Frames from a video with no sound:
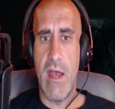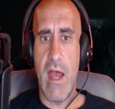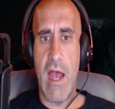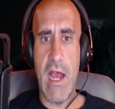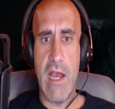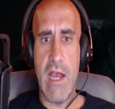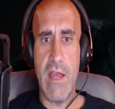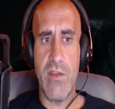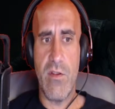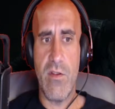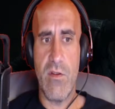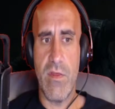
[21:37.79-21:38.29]

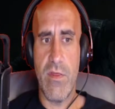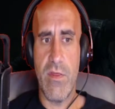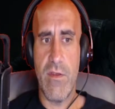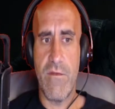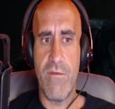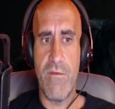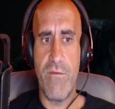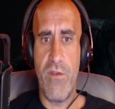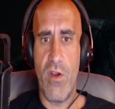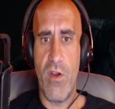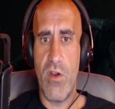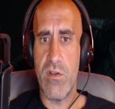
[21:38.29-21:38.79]
either
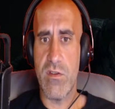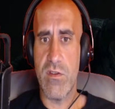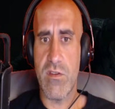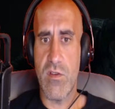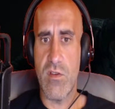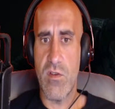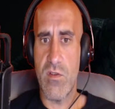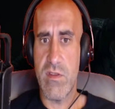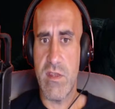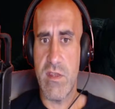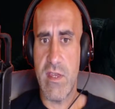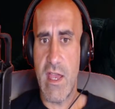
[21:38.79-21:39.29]
the
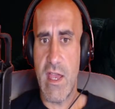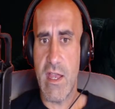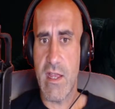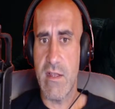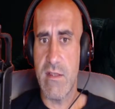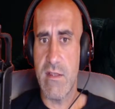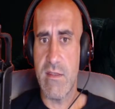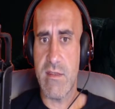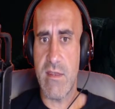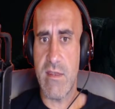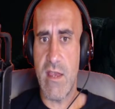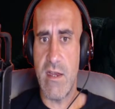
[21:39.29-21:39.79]
first or
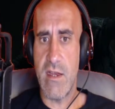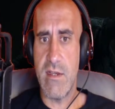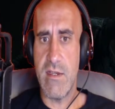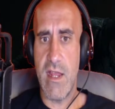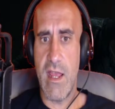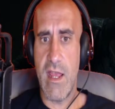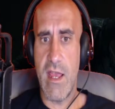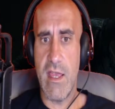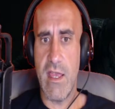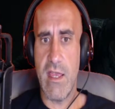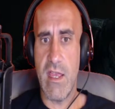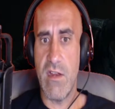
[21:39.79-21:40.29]
second
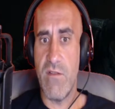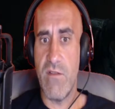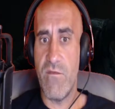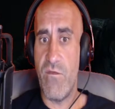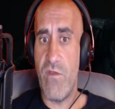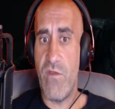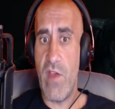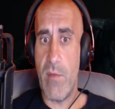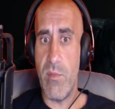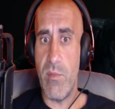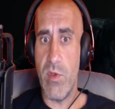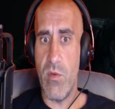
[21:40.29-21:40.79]
Sunday in
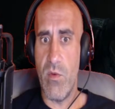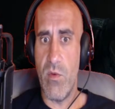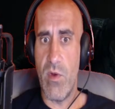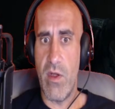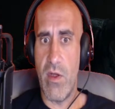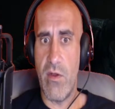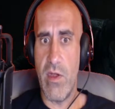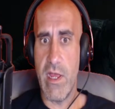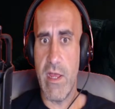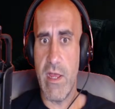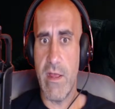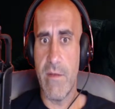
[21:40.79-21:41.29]

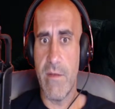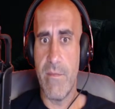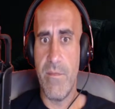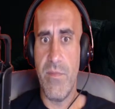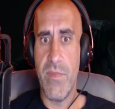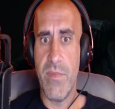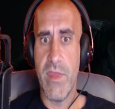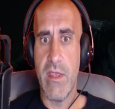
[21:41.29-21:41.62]
February